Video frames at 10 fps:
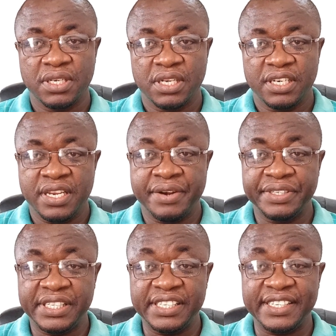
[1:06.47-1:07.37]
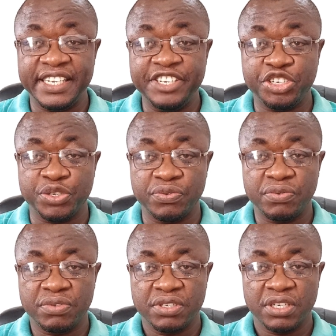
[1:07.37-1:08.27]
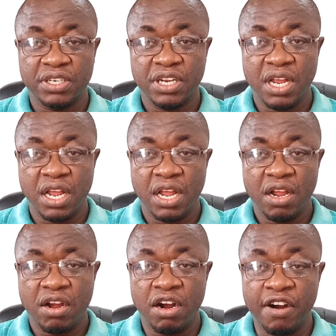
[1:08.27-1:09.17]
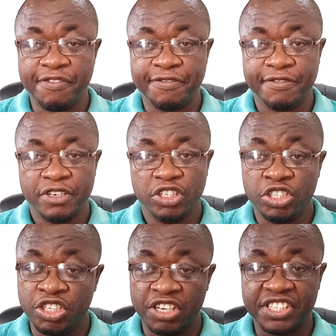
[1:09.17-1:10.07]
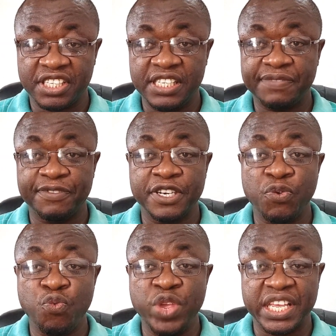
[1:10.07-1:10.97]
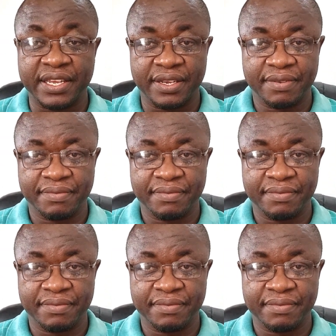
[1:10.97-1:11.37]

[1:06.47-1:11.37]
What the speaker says: there is this issue of justice for the weak.